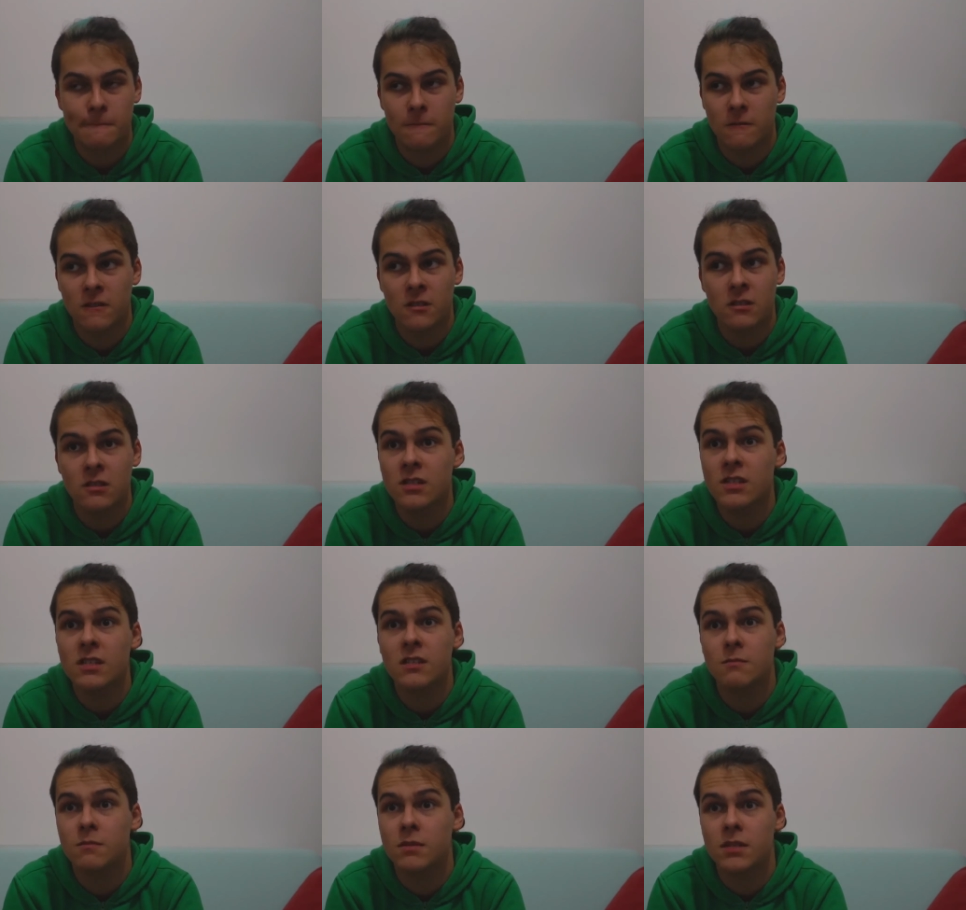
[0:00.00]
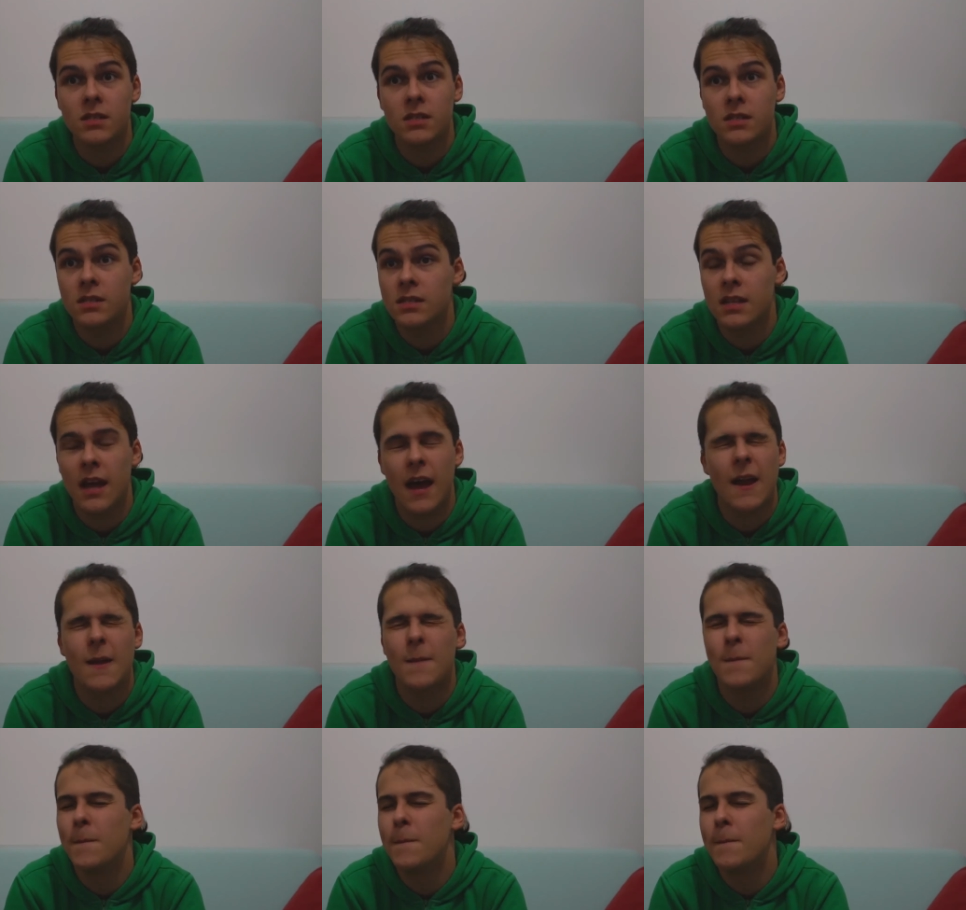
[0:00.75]
This has been
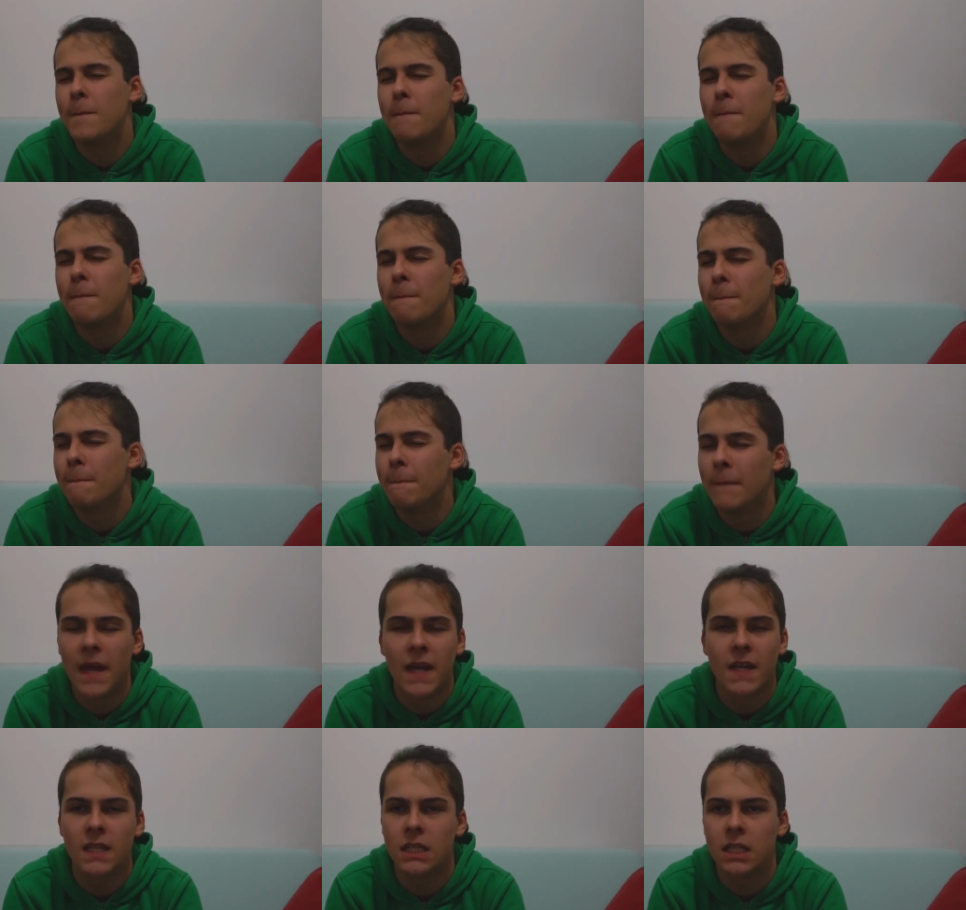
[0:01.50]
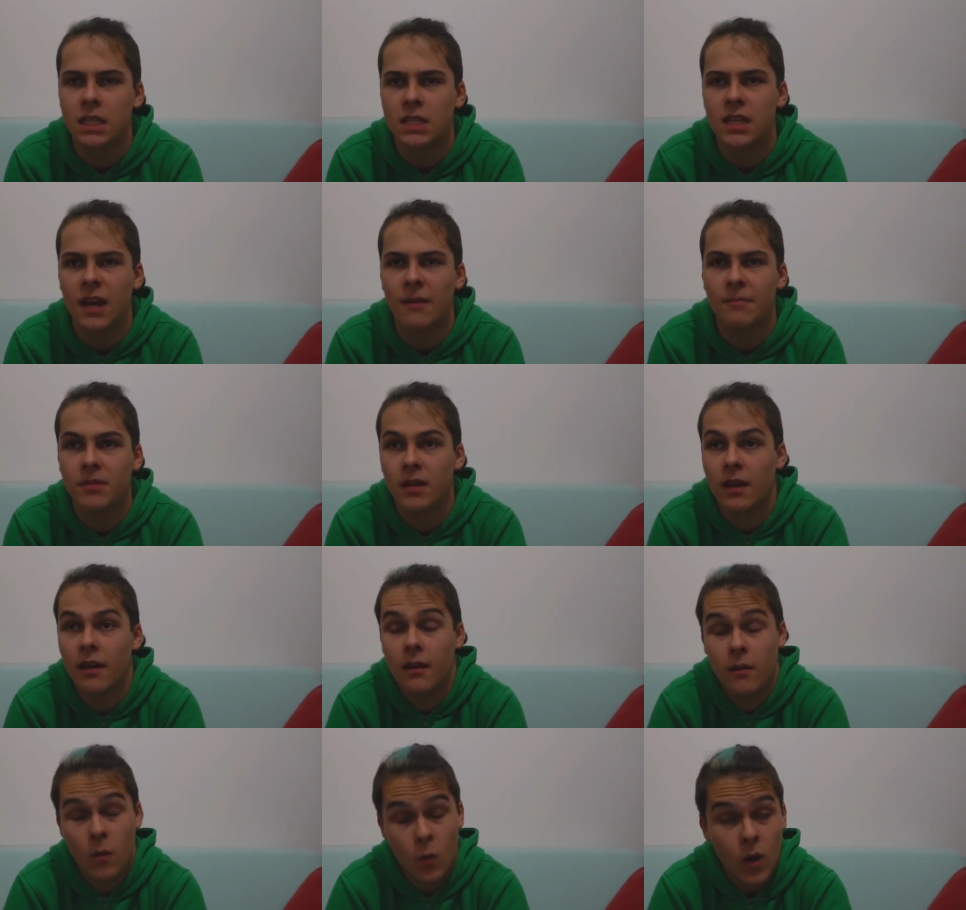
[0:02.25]
an amazing
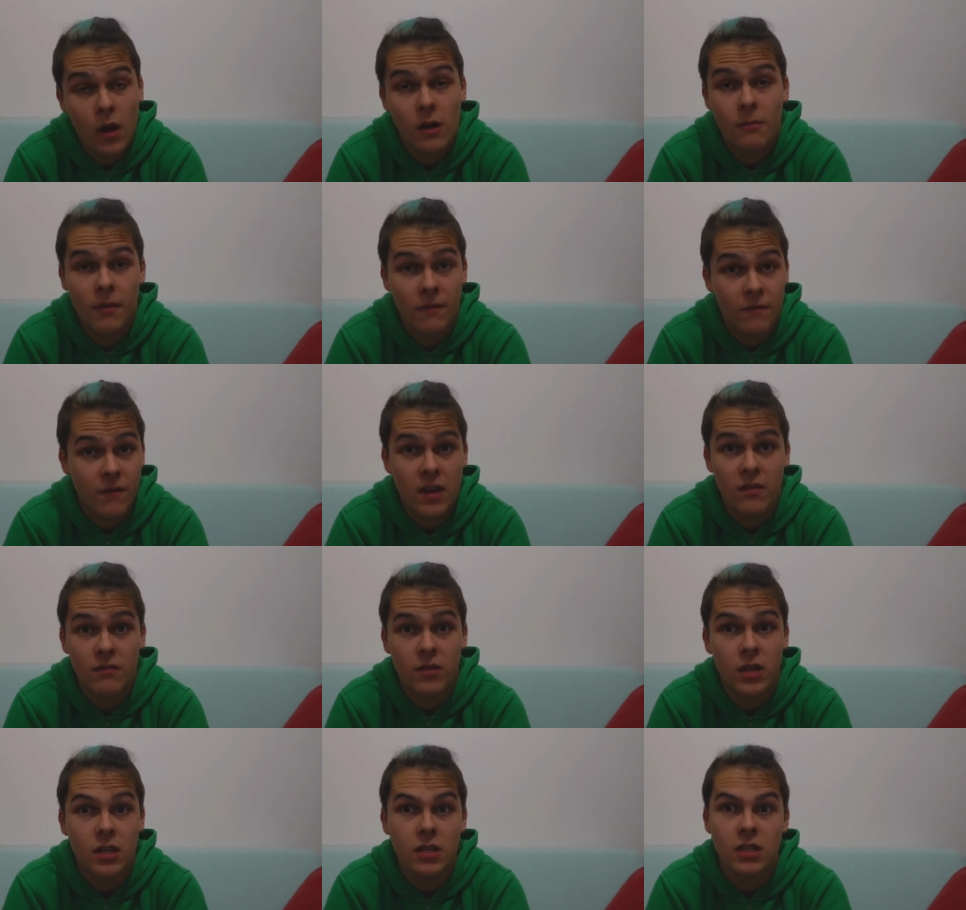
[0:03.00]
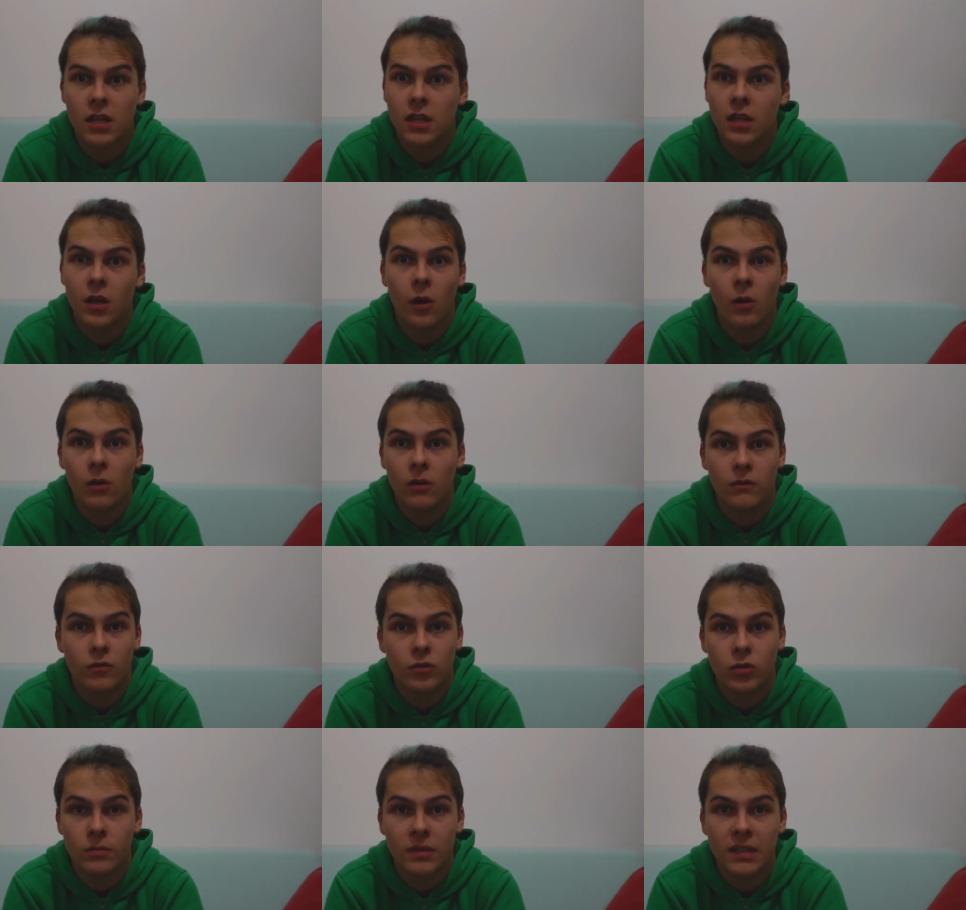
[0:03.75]
chapter, one of my favorites in the whole
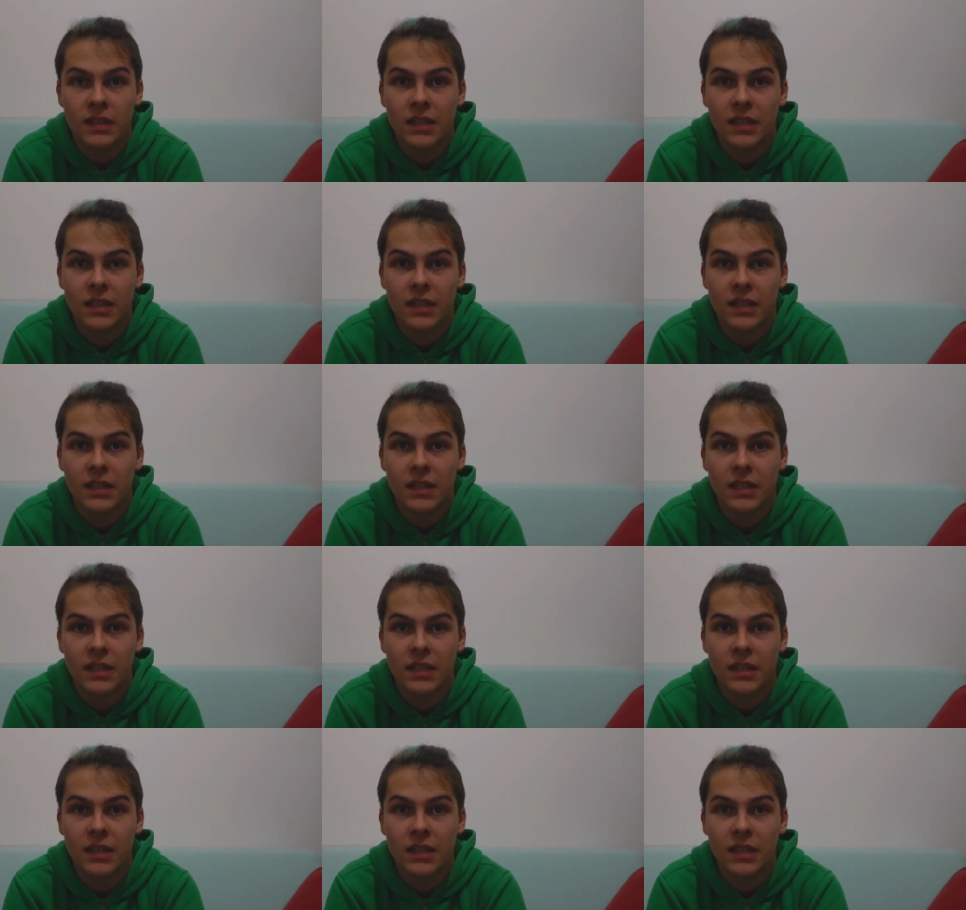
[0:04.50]
of RWBY.